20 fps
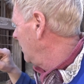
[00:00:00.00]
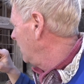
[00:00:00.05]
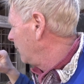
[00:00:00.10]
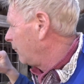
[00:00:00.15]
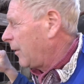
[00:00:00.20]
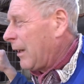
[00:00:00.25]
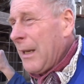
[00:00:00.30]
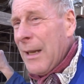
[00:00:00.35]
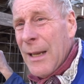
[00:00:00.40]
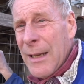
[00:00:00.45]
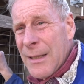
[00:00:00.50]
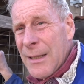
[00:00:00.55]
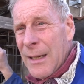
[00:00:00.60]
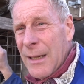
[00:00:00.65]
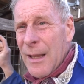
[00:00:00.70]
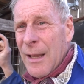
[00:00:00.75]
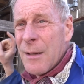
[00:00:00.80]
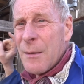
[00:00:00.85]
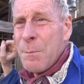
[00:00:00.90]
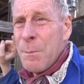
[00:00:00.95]

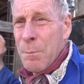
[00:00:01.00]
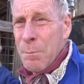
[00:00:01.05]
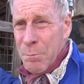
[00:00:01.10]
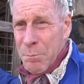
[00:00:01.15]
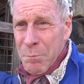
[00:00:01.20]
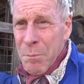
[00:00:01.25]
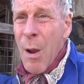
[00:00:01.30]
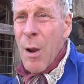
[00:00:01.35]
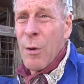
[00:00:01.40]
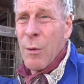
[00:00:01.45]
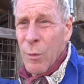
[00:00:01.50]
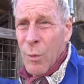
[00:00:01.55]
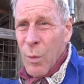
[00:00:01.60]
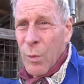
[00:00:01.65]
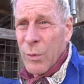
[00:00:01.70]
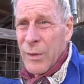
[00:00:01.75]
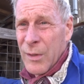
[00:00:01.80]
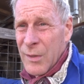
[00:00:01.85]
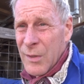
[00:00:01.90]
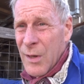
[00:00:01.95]
Realistically, there's bugger
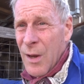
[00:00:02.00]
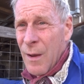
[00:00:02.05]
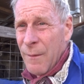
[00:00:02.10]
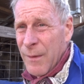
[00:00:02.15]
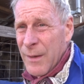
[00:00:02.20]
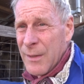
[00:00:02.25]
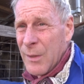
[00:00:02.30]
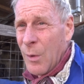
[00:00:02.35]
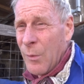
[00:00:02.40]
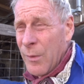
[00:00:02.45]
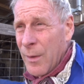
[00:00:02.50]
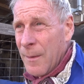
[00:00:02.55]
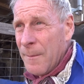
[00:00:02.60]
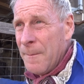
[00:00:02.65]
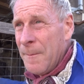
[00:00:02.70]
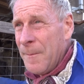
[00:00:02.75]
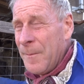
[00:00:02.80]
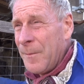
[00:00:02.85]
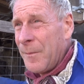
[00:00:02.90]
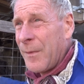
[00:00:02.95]
all to service on
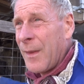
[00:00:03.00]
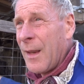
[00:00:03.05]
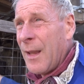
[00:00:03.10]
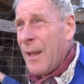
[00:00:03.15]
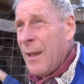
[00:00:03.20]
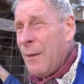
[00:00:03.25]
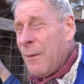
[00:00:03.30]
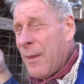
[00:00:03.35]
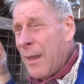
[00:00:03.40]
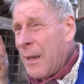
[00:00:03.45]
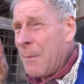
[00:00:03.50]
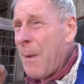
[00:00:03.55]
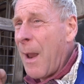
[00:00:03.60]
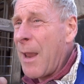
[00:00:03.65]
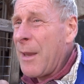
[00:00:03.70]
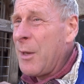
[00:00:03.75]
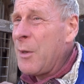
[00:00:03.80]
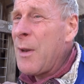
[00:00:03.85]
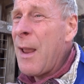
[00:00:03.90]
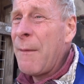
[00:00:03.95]
them. You think about
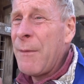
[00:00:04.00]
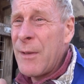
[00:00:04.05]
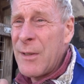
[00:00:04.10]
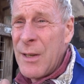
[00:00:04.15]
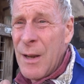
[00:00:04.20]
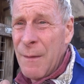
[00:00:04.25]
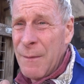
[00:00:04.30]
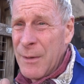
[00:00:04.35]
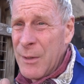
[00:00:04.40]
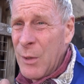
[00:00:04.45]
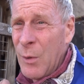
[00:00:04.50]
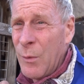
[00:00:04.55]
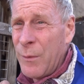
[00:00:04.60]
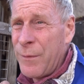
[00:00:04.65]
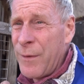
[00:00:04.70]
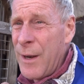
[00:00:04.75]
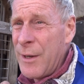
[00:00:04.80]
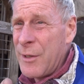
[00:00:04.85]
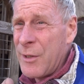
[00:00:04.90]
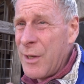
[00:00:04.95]
it, you never service your
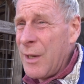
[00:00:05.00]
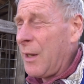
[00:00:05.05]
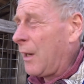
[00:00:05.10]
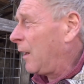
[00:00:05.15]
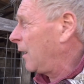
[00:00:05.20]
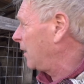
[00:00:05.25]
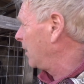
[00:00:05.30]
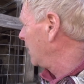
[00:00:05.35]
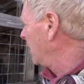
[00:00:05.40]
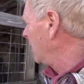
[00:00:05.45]
fridge, do you?